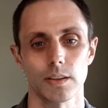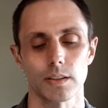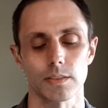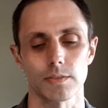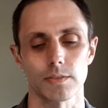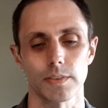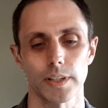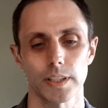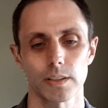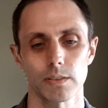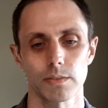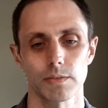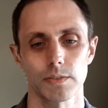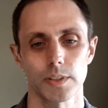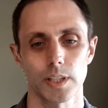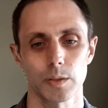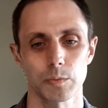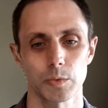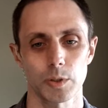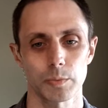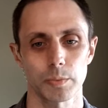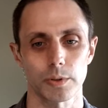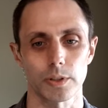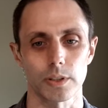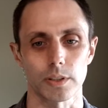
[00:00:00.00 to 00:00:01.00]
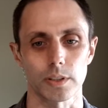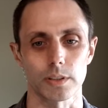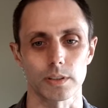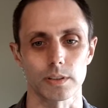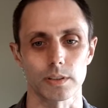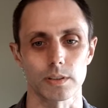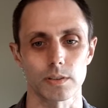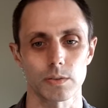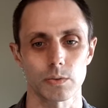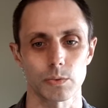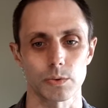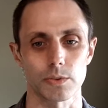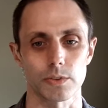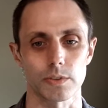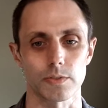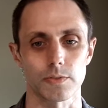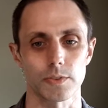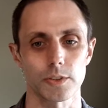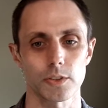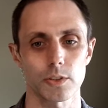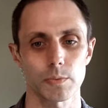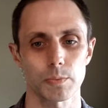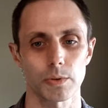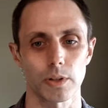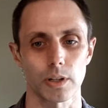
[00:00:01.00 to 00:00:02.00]
The Vagrant VMware plugin was the
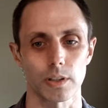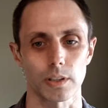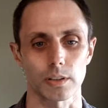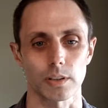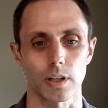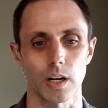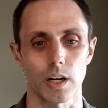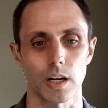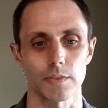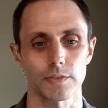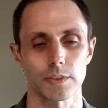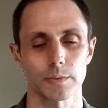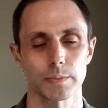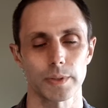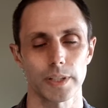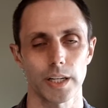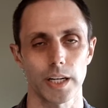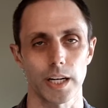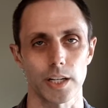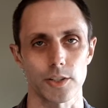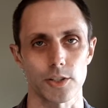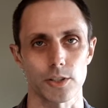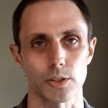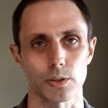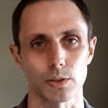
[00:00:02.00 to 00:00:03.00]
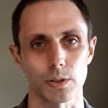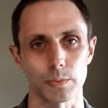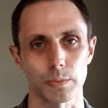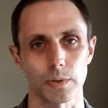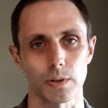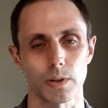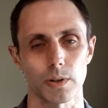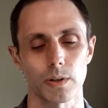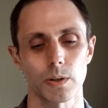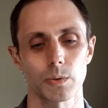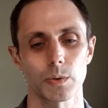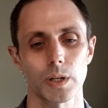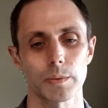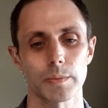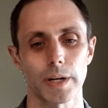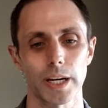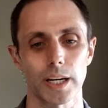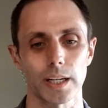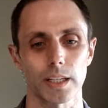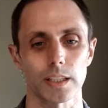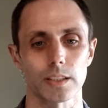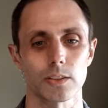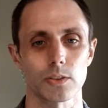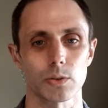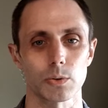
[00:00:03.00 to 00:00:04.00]
first product offered by HashiCorp all the way
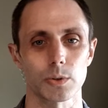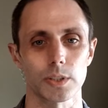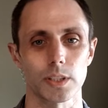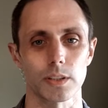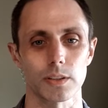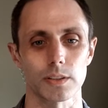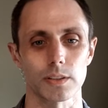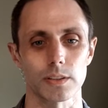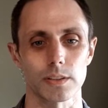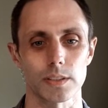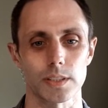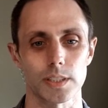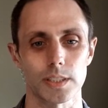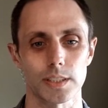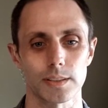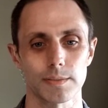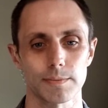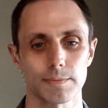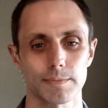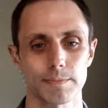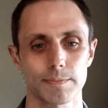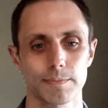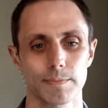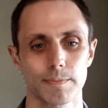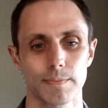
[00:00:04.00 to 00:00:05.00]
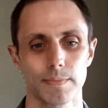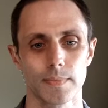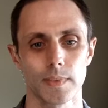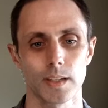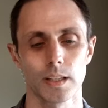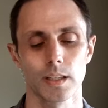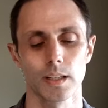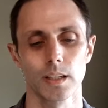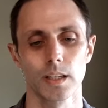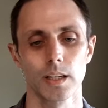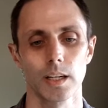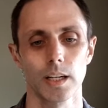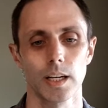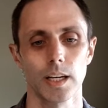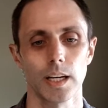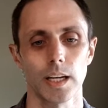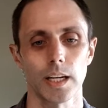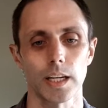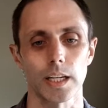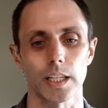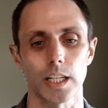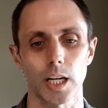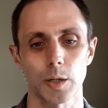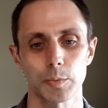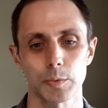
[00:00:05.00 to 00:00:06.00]
back in 2013.
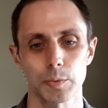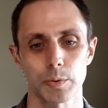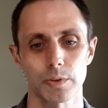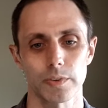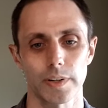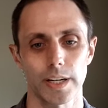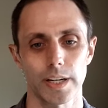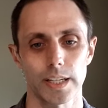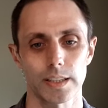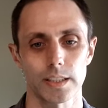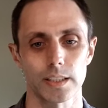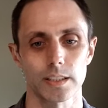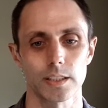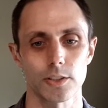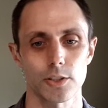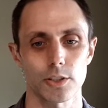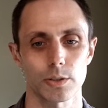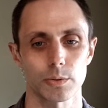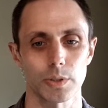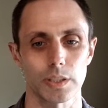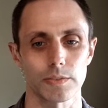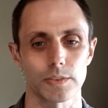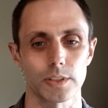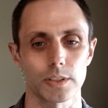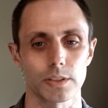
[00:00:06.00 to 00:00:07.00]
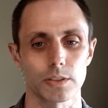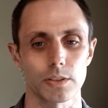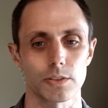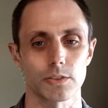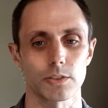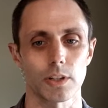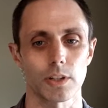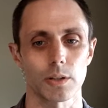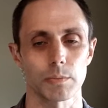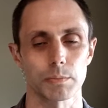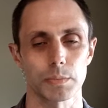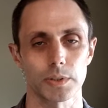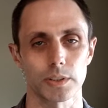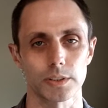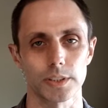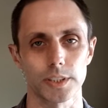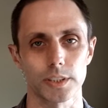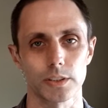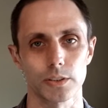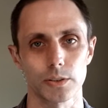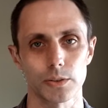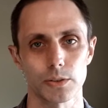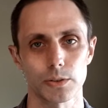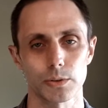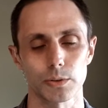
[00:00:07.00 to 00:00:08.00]
It helped provide the initial revenue to start
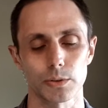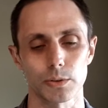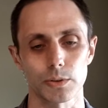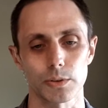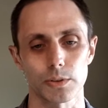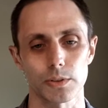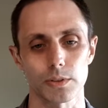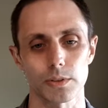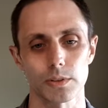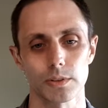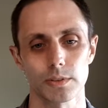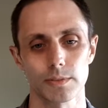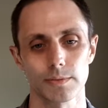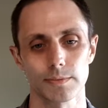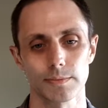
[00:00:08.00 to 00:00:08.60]
building new tools.